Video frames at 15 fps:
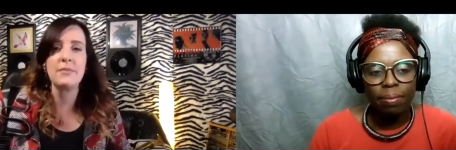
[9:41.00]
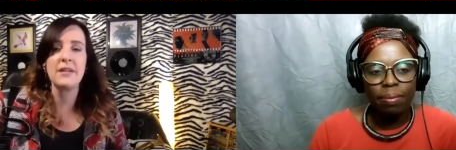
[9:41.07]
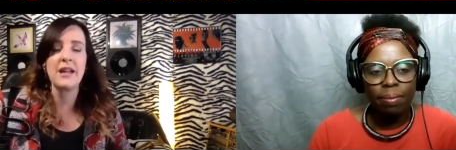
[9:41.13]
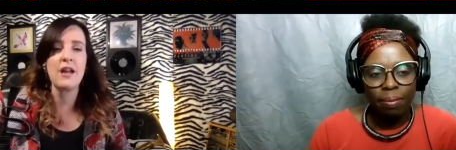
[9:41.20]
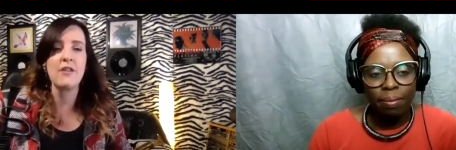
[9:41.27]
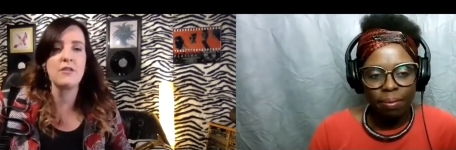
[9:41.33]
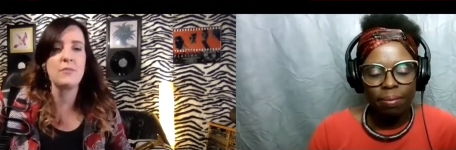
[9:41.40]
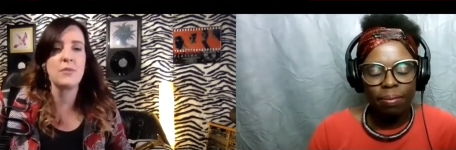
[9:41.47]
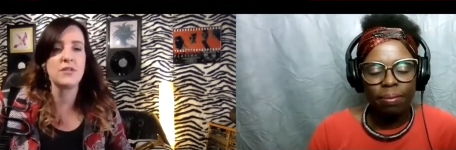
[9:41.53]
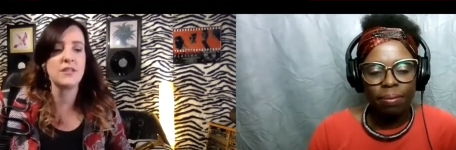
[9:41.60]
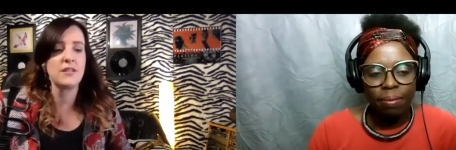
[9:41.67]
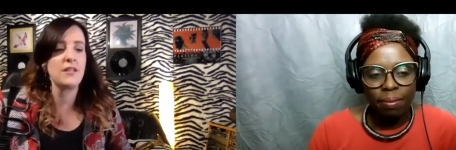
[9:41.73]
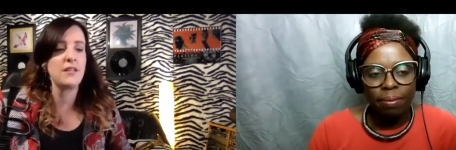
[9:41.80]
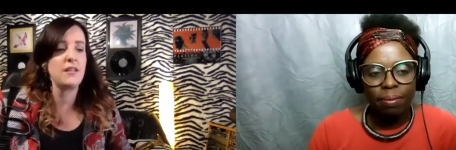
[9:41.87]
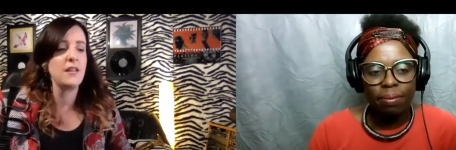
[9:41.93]
Speaker 1: in keeping
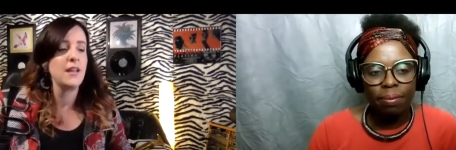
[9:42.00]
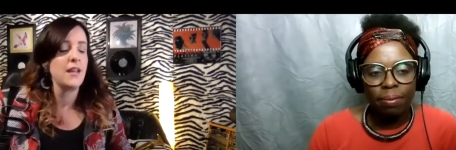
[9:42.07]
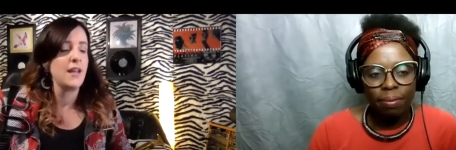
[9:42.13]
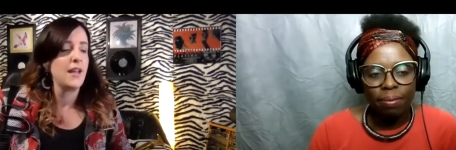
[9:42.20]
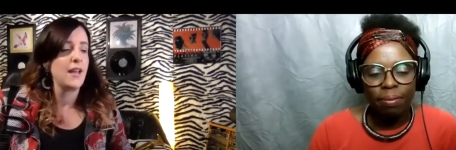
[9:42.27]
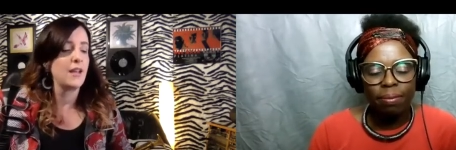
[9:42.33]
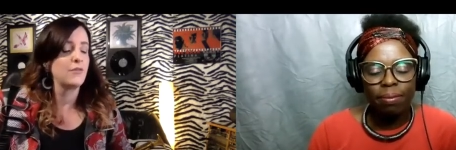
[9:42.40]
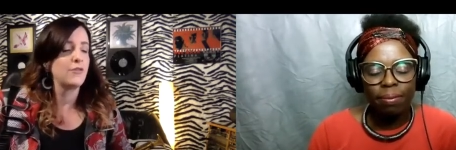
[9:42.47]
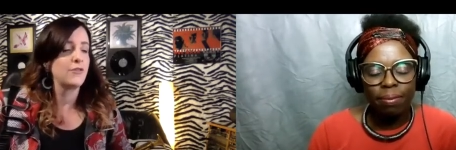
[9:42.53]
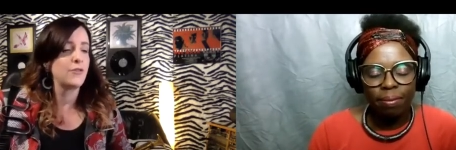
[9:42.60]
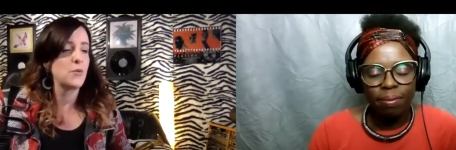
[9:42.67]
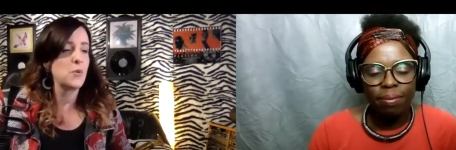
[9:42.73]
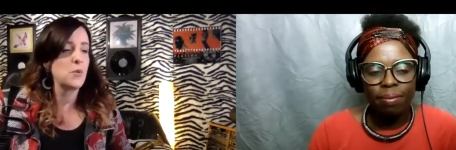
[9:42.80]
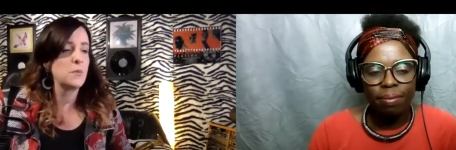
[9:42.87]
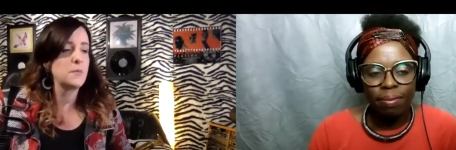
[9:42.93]
everybody
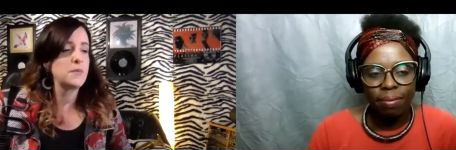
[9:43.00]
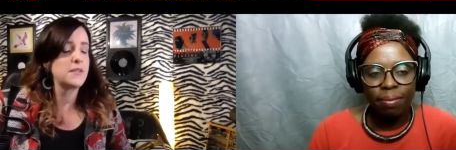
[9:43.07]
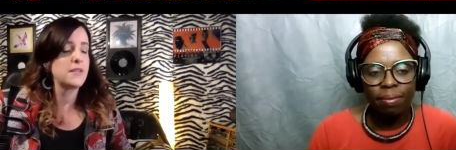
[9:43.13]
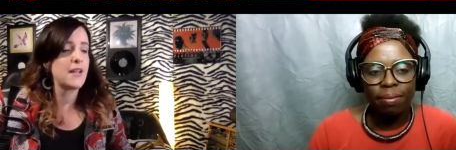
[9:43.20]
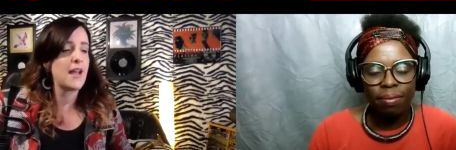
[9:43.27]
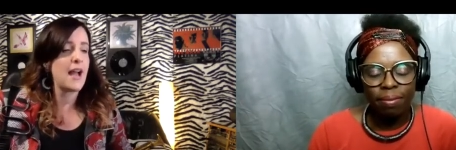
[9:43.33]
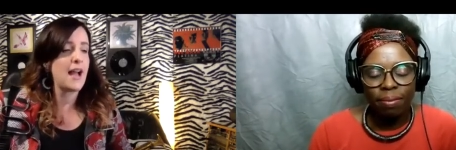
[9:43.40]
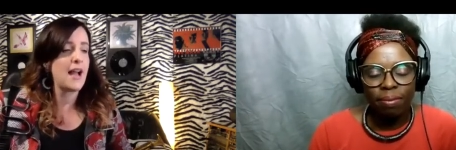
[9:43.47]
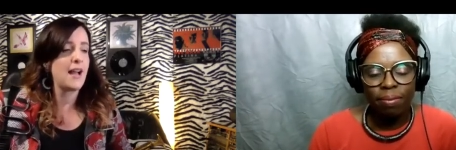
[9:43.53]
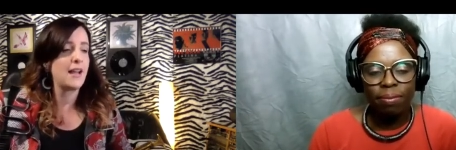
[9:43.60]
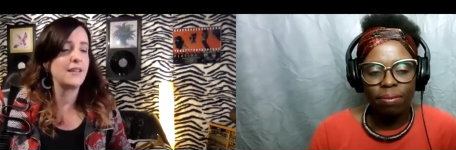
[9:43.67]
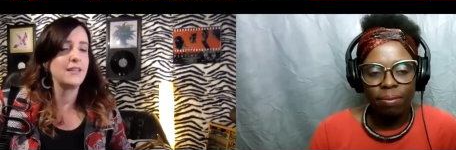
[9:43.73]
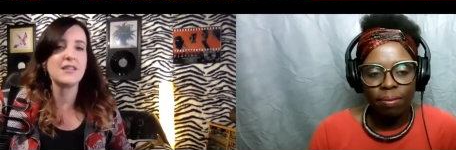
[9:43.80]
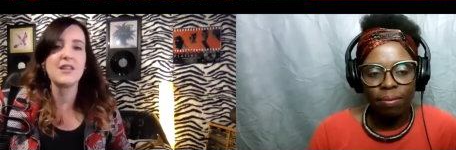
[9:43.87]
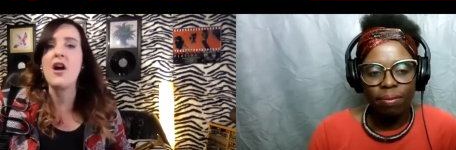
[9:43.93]
informed
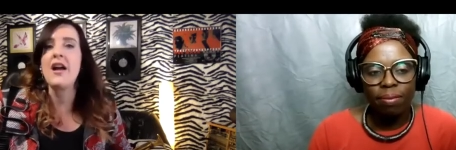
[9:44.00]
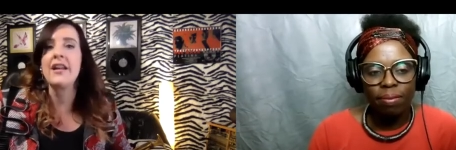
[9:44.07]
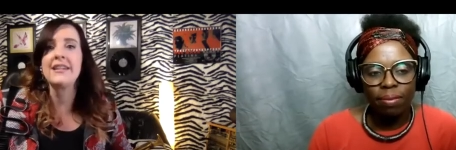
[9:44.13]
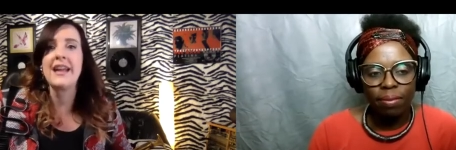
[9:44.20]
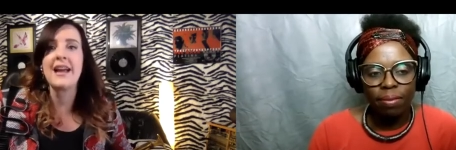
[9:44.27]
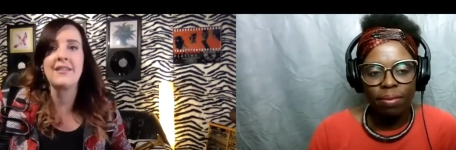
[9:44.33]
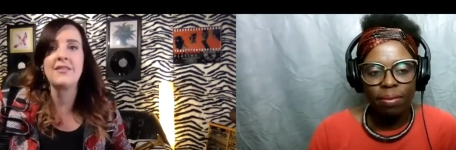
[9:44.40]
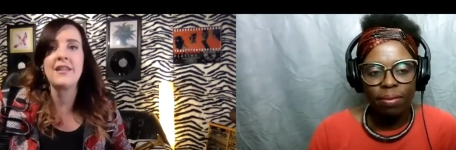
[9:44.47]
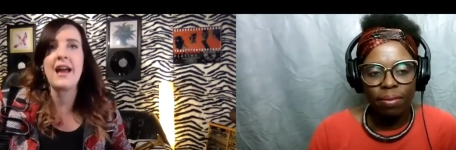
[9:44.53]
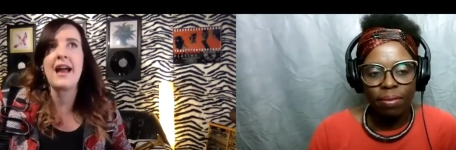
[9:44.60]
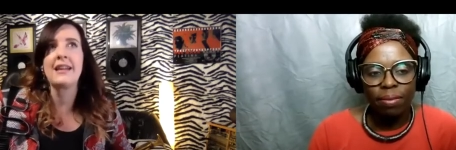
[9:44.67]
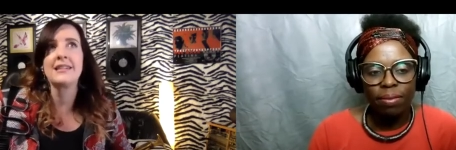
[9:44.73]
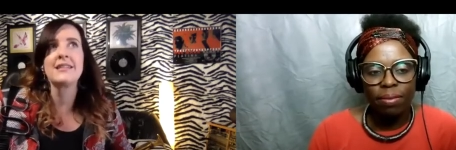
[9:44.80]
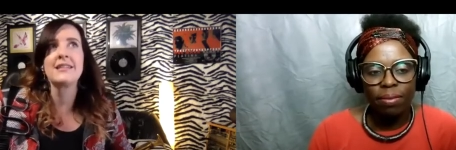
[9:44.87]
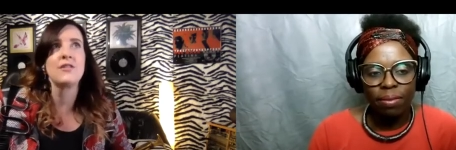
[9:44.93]
and and and
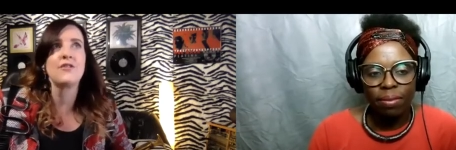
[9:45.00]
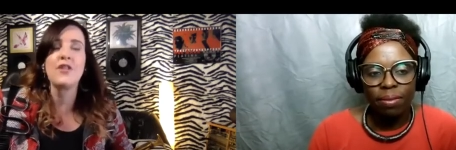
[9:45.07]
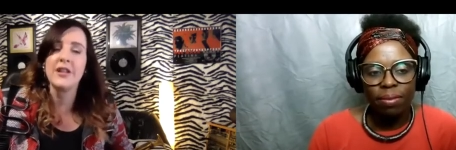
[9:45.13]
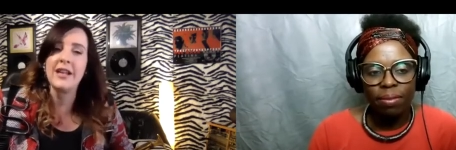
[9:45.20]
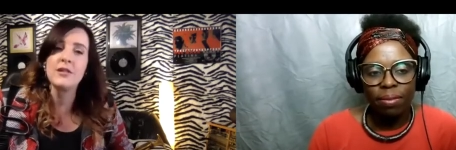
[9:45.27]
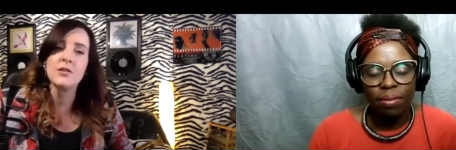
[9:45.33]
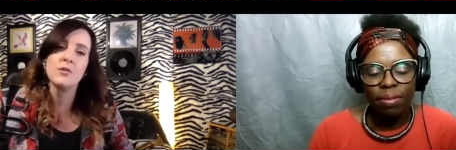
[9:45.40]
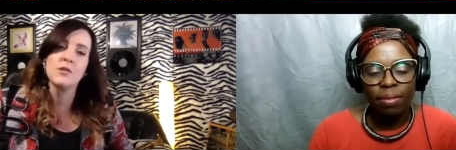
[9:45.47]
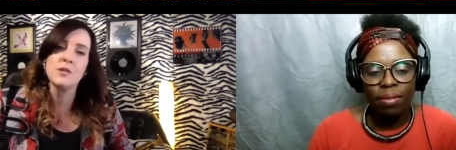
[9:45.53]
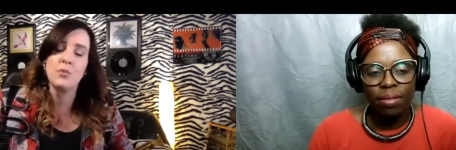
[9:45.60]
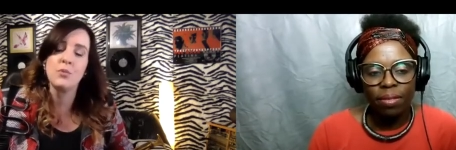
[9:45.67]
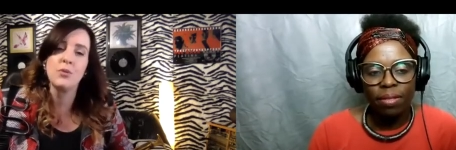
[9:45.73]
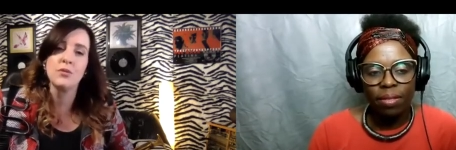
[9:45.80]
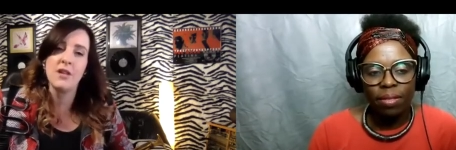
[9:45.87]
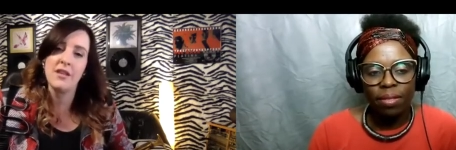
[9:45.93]
and in the financial
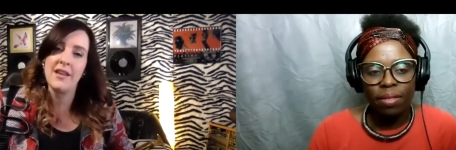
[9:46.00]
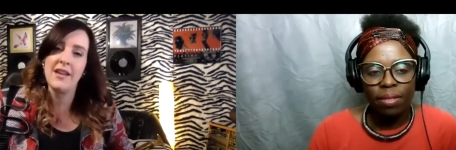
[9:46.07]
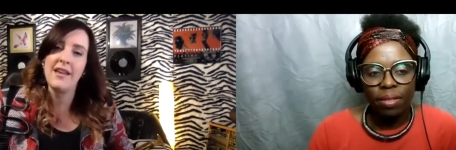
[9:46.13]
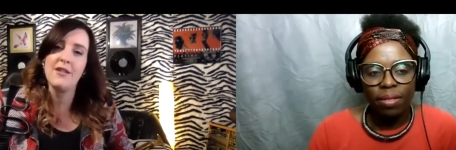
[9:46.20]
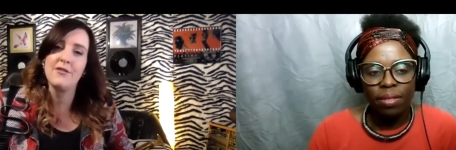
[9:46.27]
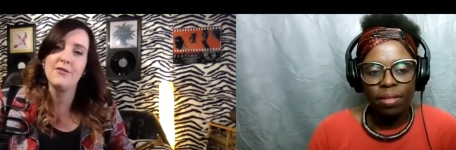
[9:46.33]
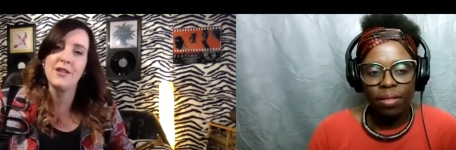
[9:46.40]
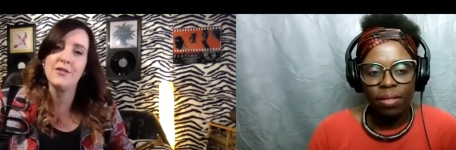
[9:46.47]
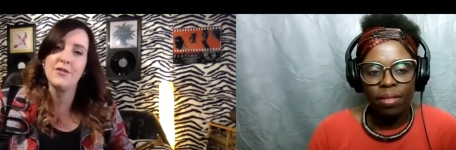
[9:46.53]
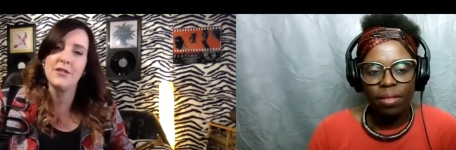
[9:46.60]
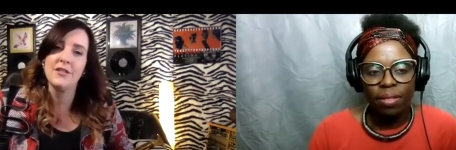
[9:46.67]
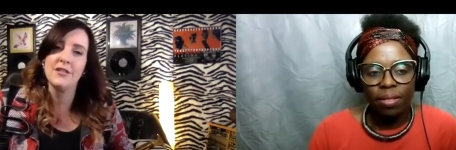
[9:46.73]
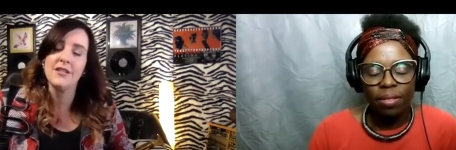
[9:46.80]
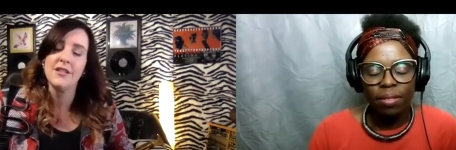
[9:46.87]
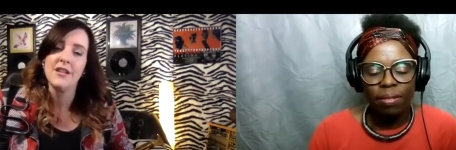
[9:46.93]
support that they have
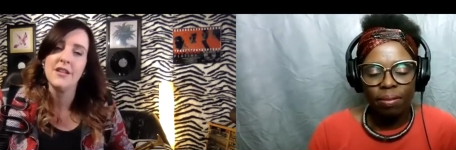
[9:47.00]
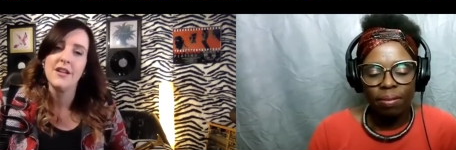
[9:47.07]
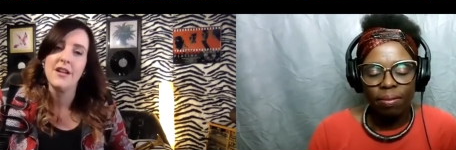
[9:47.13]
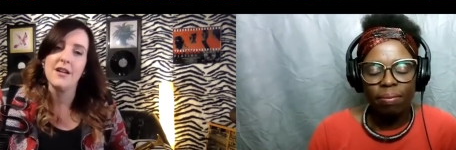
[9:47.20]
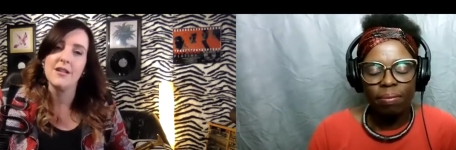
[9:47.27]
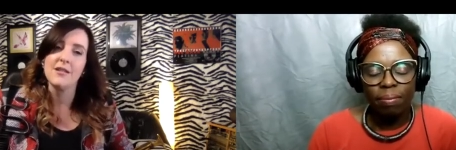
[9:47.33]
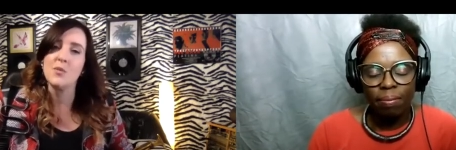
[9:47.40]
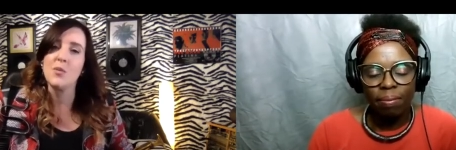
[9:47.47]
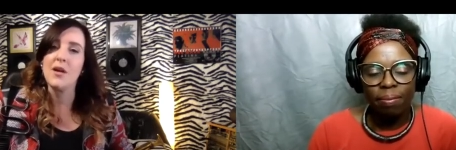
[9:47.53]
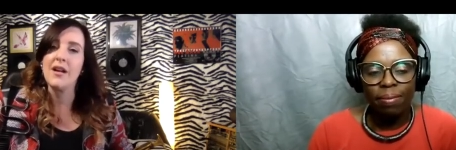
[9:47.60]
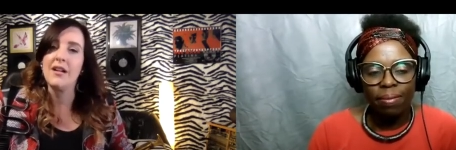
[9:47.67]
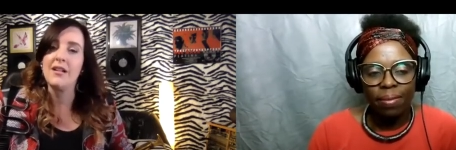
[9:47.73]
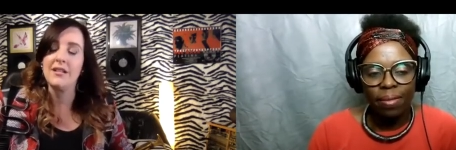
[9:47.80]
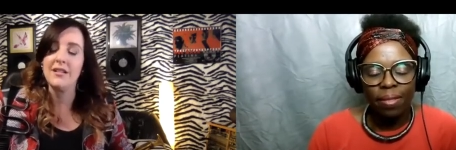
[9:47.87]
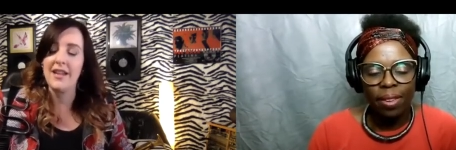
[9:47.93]
given as
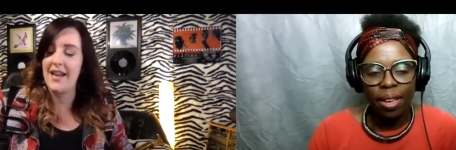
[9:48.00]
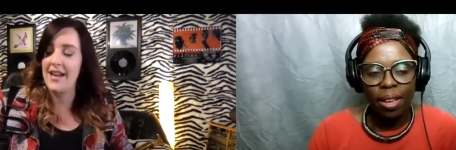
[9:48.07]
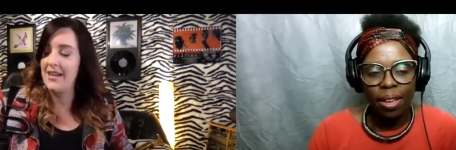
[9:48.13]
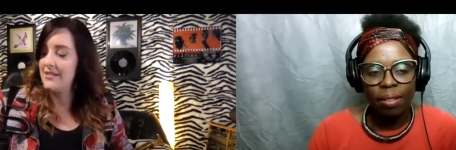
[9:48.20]
well.